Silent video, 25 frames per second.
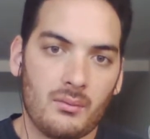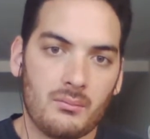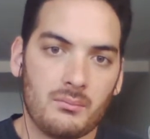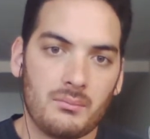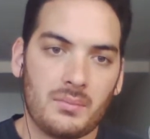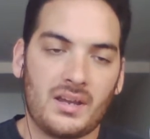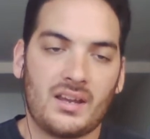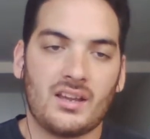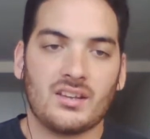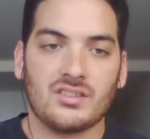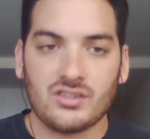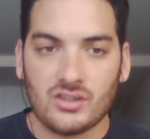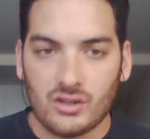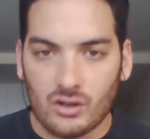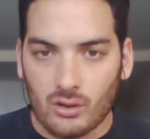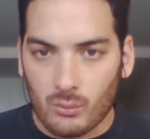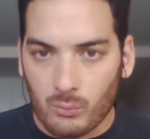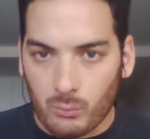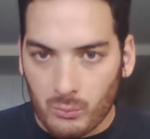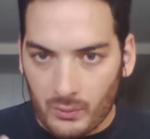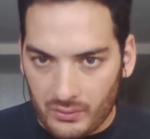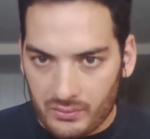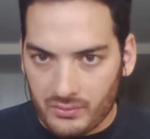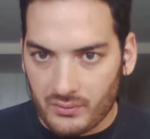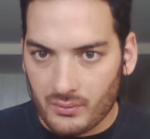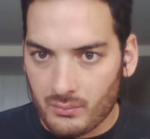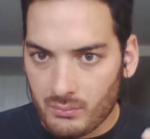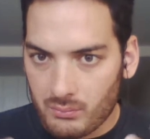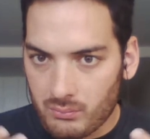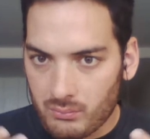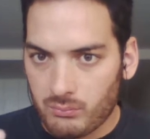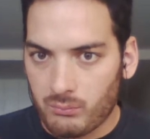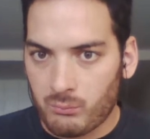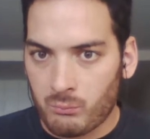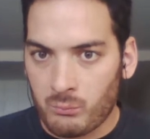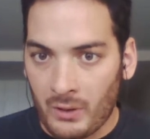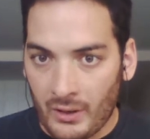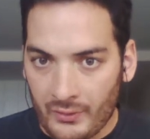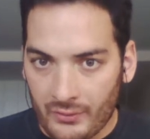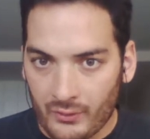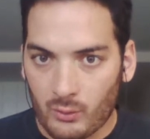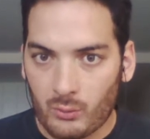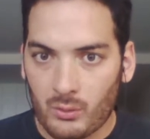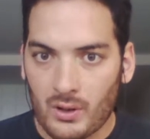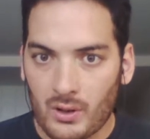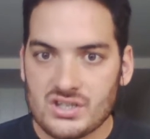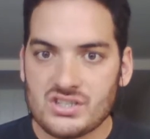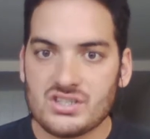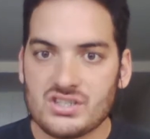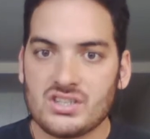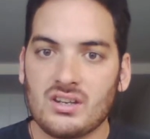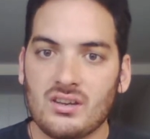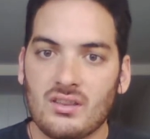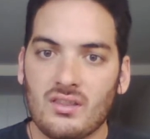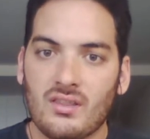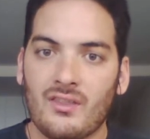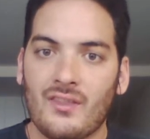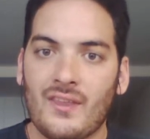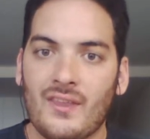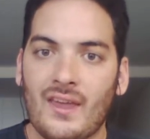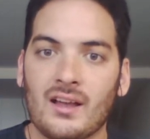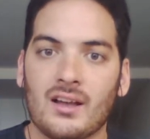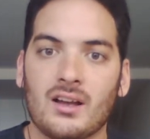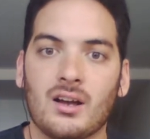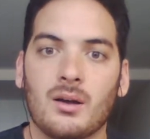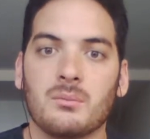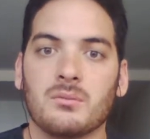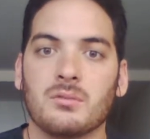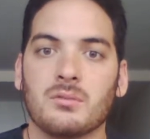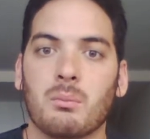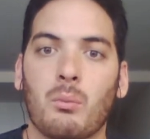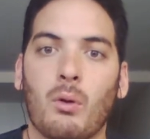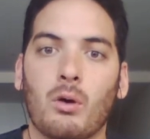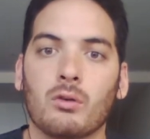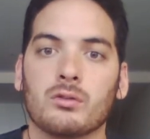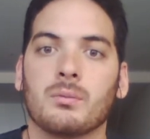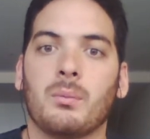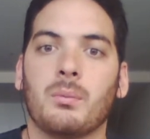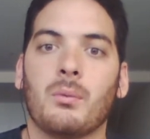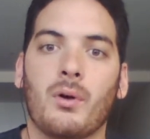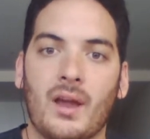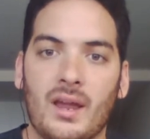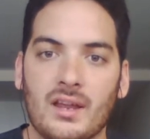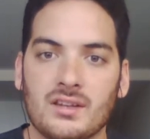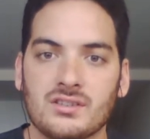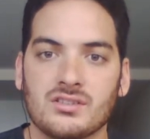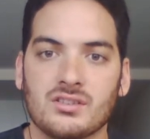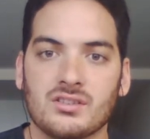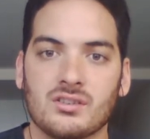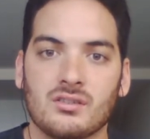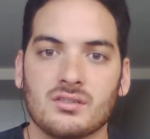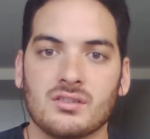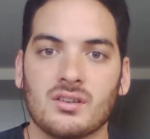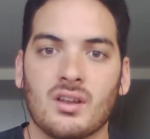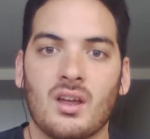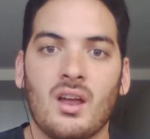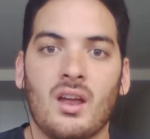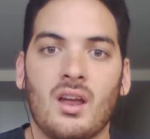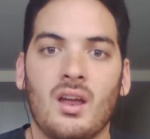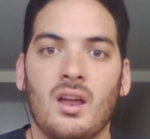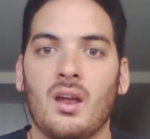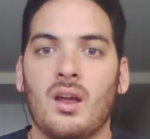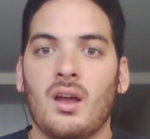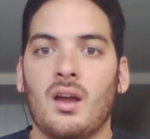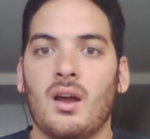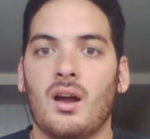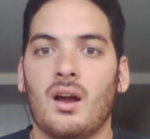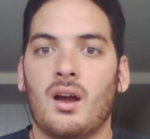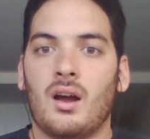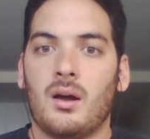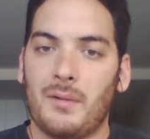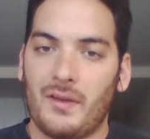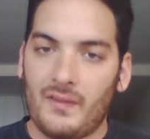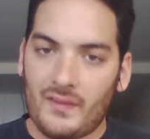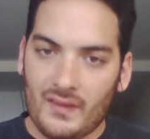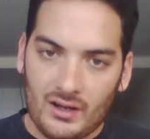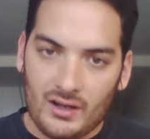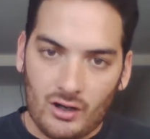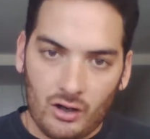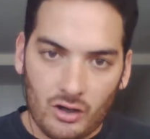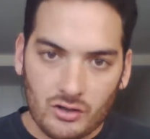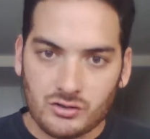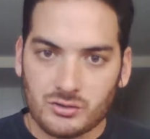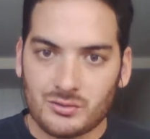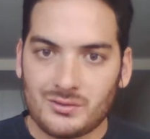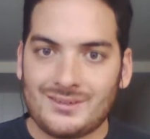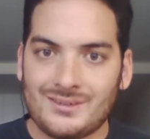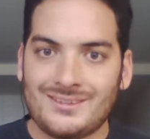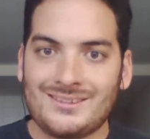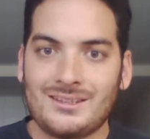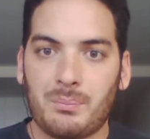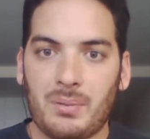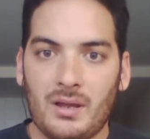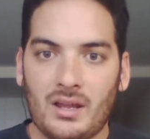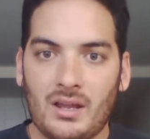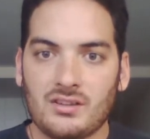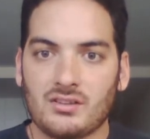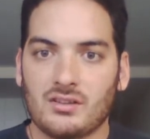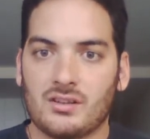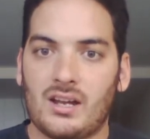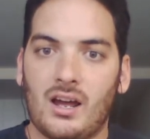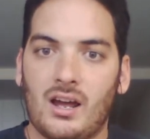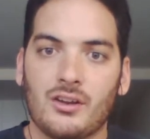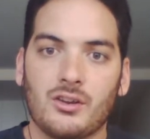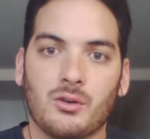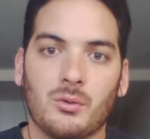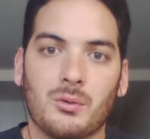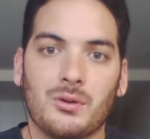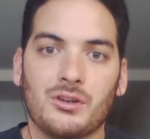Because with a question then comes multiple answers, and then it also depends on how you